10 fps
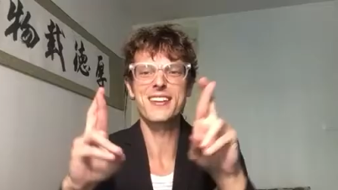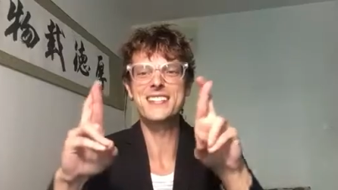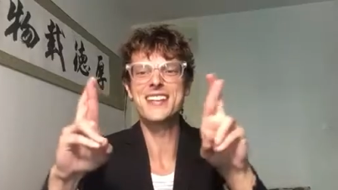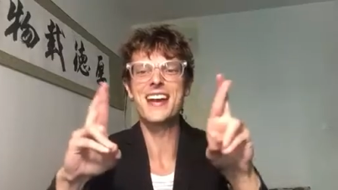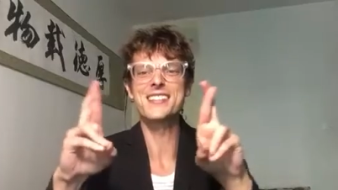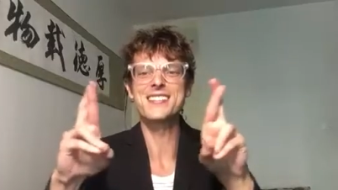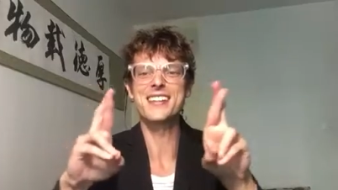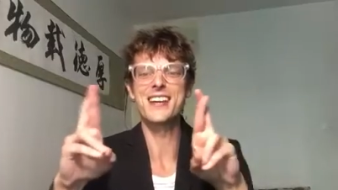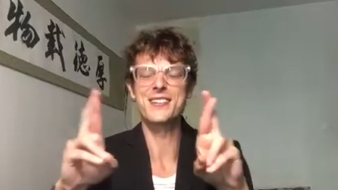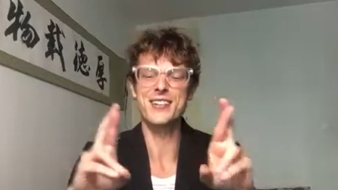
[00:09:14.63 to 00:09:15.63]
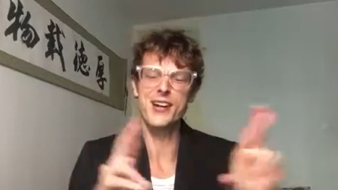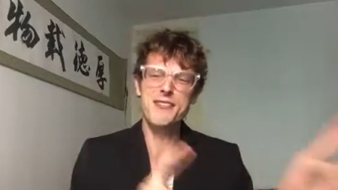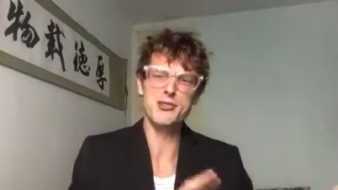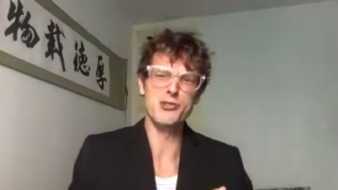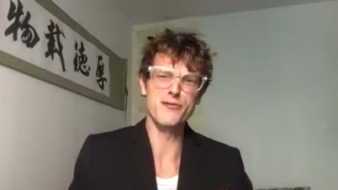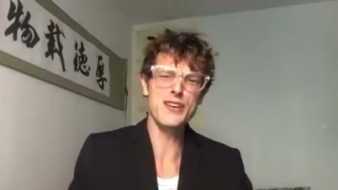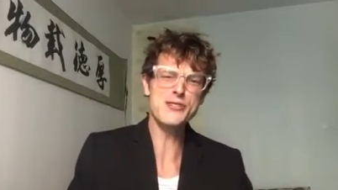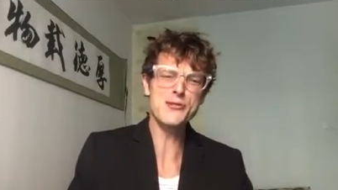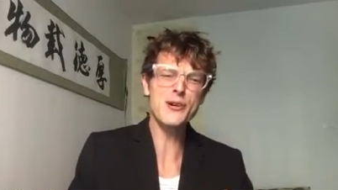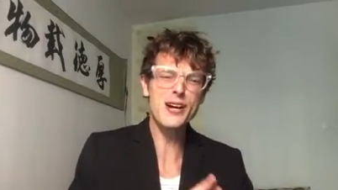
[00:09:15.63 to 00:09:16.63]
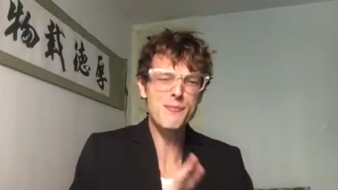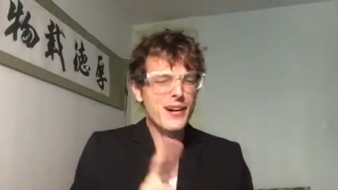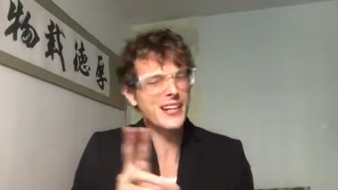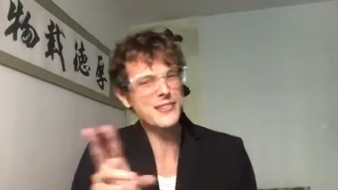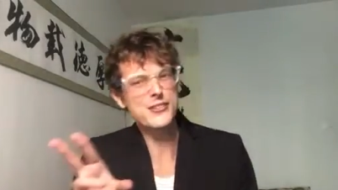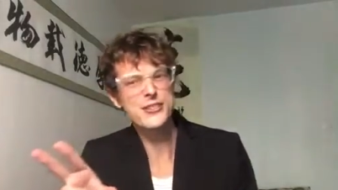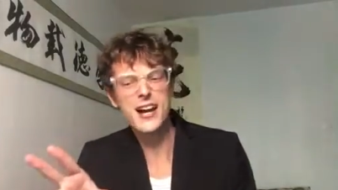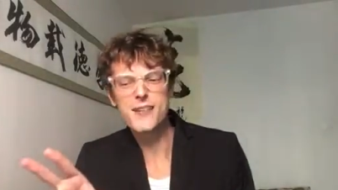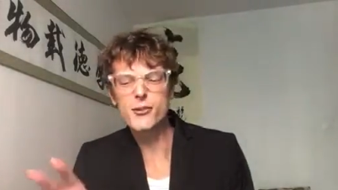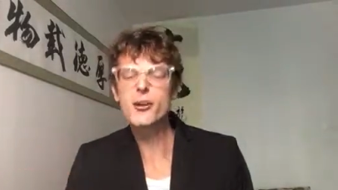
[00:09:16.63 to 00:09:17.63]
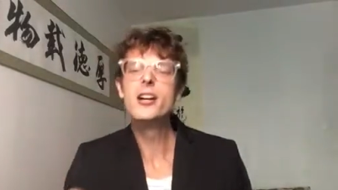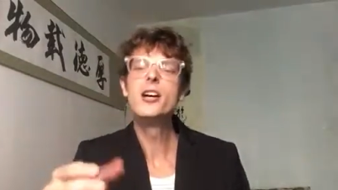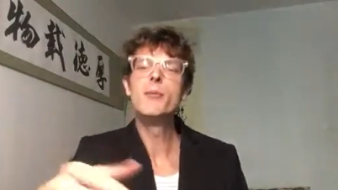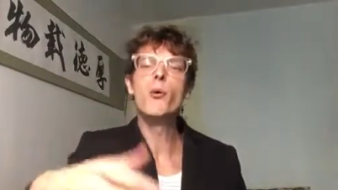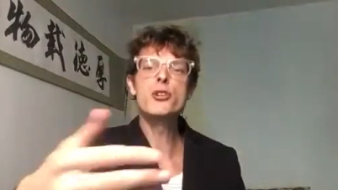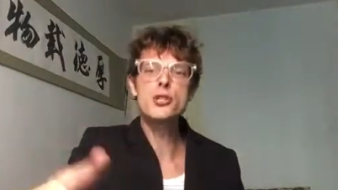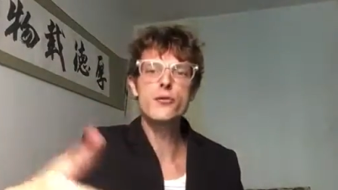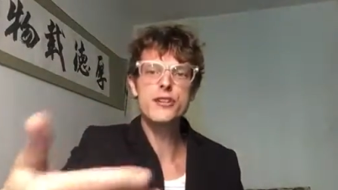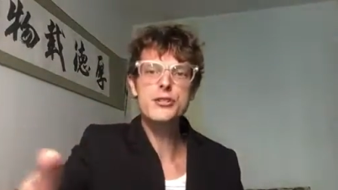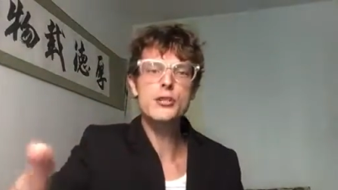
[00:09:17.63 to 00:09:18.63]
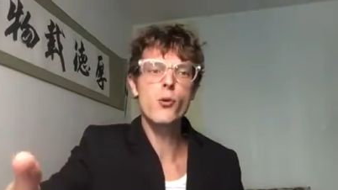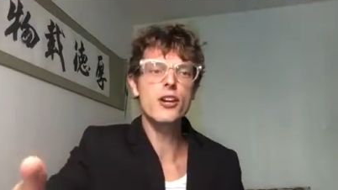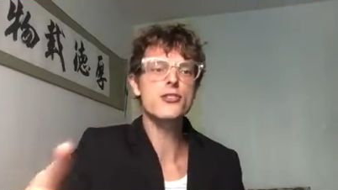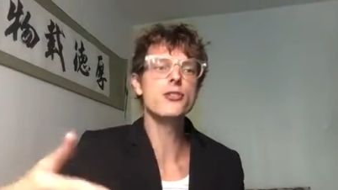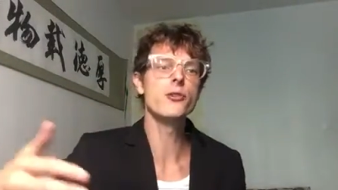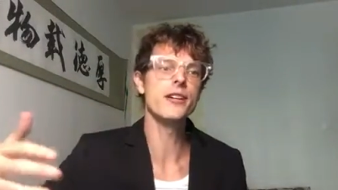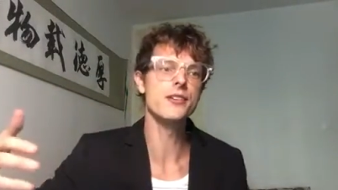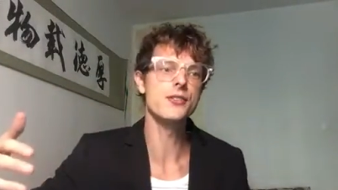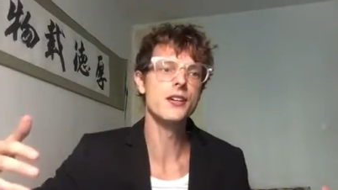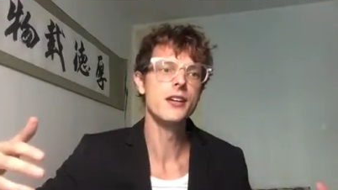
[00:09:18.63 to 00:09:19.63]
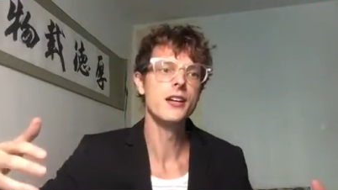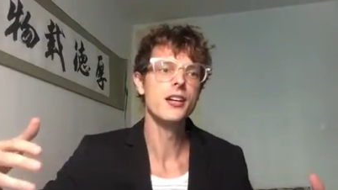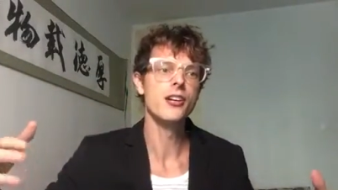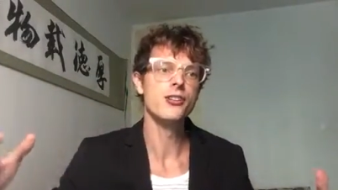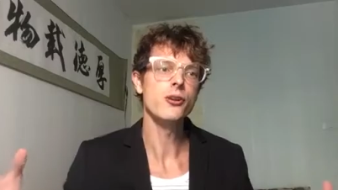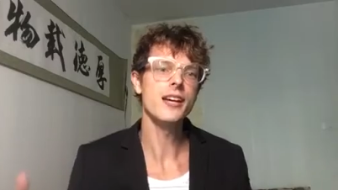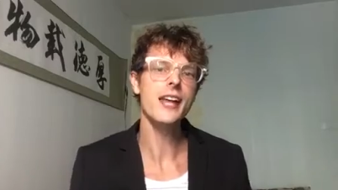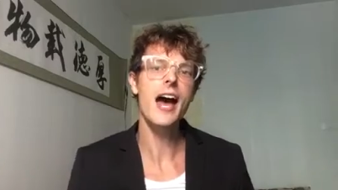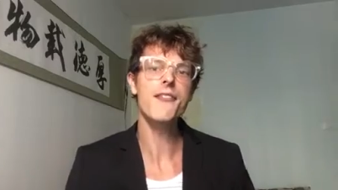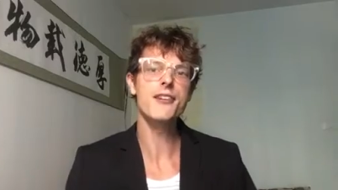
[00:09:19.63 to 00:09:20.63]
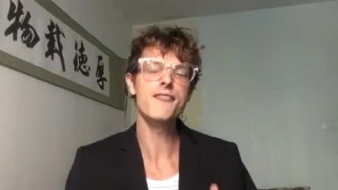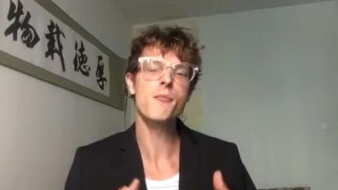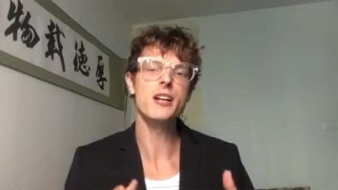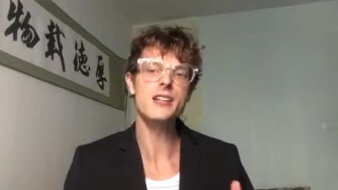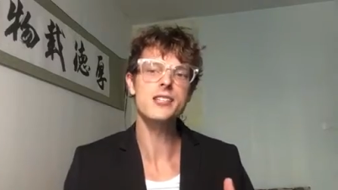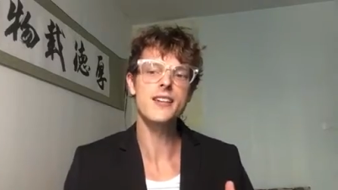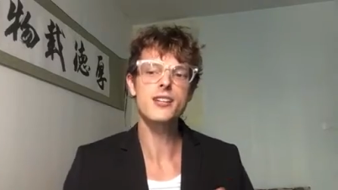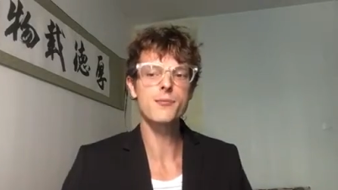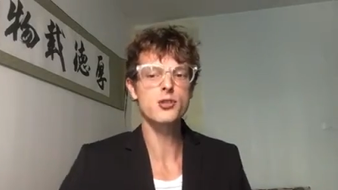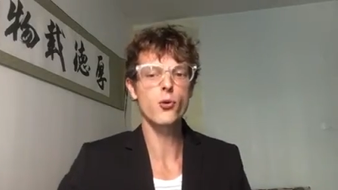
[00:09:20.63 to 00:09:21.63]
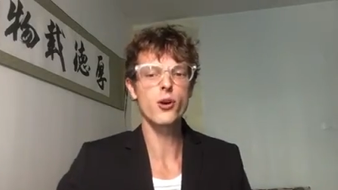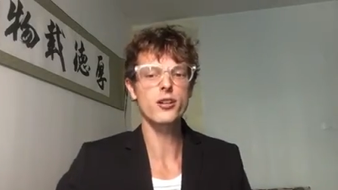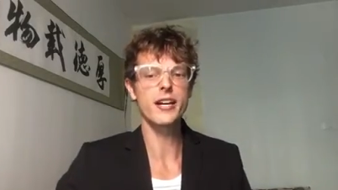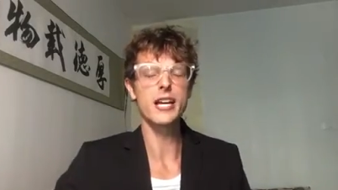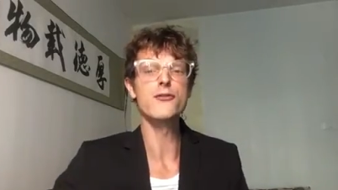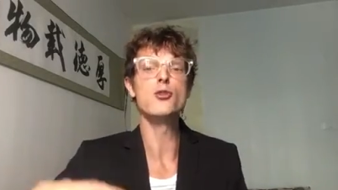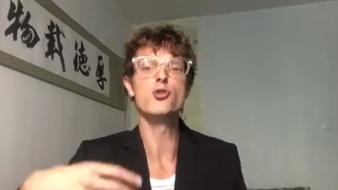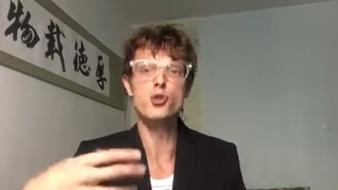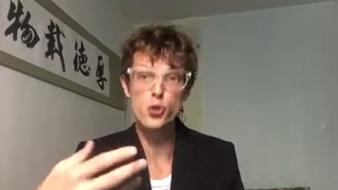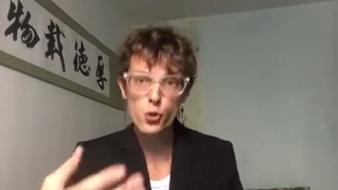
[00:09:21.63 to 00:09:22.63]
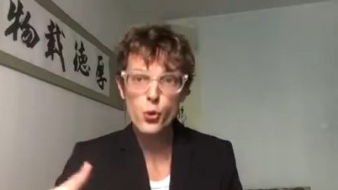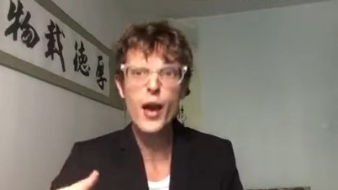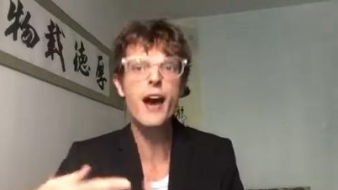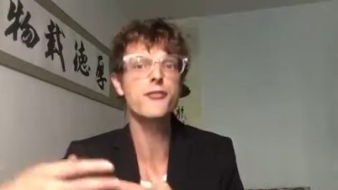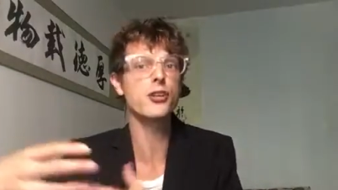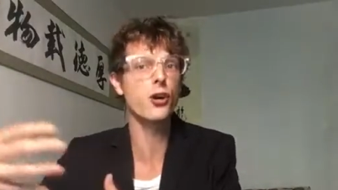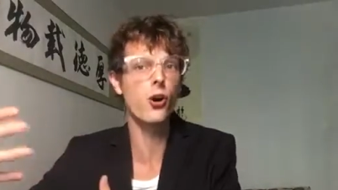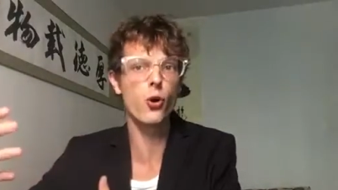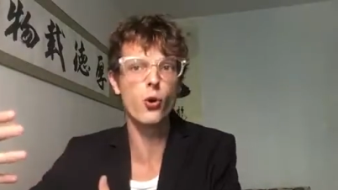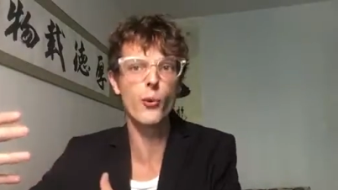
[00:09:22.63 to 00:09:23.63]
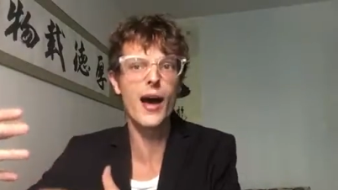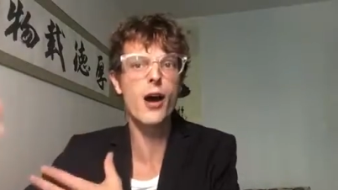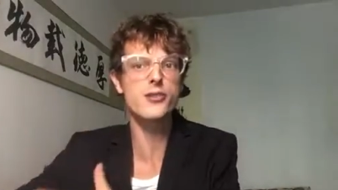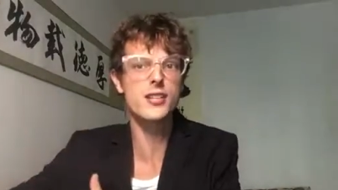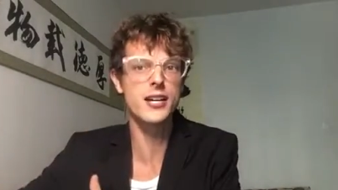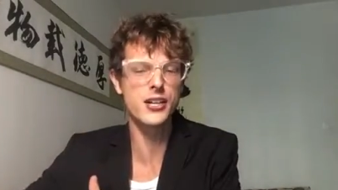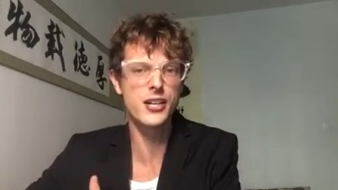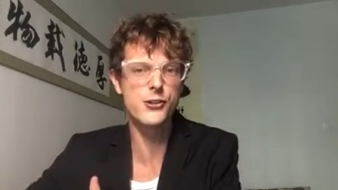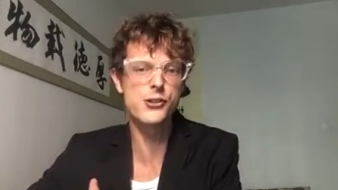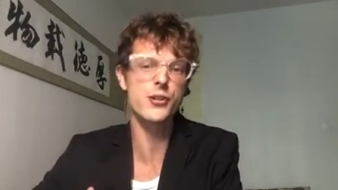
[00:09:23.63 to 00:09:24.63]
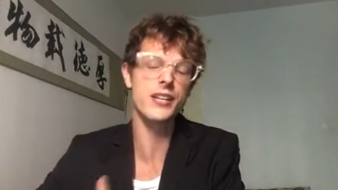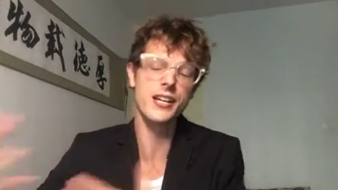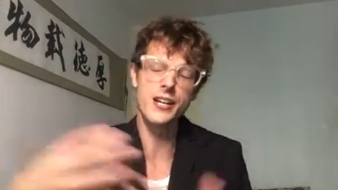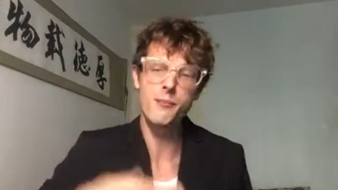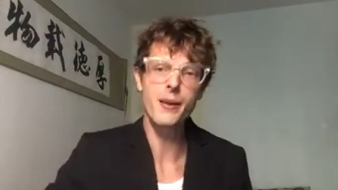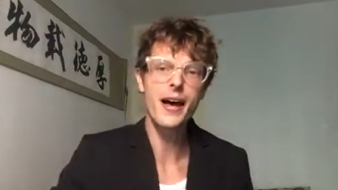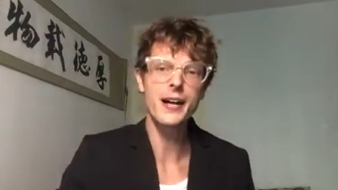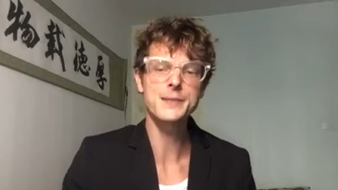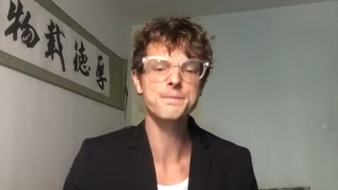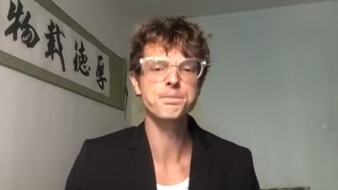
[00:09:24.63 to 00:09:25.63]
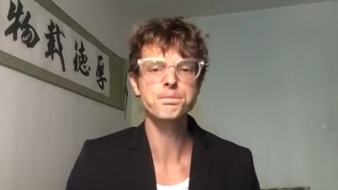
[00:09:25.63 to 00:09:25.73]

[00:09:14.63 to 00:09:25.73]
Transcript: a dance together. You know, I have to do the visa run, but I get to travel. But what you eventually want to do is you can have enough money saved up so where like if you do have to go outside the country and then come back,